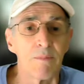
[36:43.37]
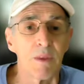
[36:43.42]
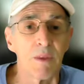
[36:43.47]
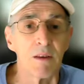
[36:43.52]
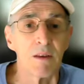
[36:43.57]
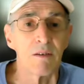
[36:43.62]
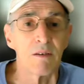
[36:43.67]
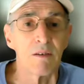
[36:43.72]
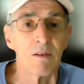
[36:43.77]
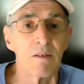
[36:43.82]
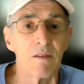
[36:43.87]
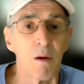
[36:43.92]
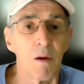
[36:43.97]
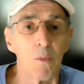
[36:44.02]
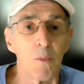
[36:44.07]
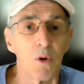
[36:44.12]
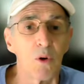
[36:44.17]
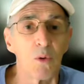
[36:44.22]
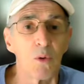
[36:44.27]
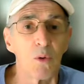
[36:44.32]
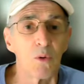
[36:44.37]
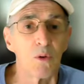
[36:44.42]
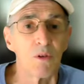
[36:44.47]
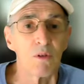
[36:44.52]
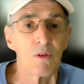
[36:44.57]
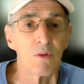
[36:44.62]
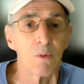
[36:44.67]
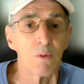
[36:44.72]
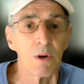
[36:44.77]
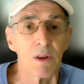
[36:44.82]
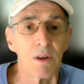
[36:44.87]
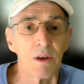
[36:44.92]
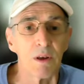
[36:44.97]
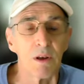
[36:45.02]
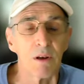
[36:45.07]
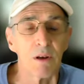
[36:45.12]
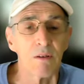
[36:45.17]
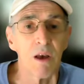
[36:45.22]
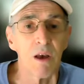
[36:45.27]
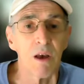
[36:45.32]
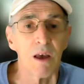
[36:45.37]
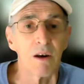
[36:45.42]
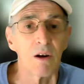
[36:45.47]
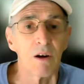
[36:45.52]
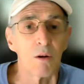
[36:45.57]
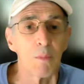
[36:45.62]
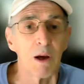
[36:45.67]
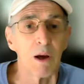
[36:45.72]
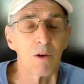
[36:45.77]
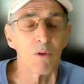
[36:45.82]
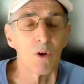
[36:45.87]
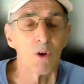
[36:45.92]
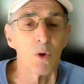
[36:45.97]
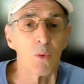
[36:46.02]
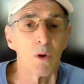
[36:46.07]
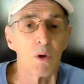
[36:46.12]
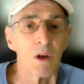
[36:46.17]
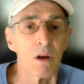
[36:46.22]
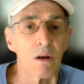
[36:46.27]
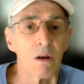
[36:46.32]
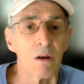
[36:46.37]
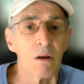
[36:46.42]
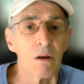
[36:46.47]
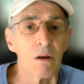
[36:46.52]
and someone who is really excited about doing it.